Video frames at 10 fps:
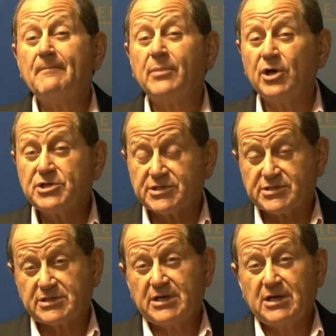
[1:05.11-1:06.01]

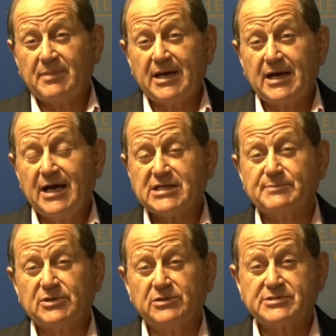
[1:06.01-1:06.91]
purchased by a
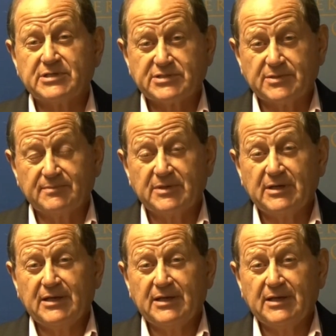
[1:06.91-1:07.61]
hospital system.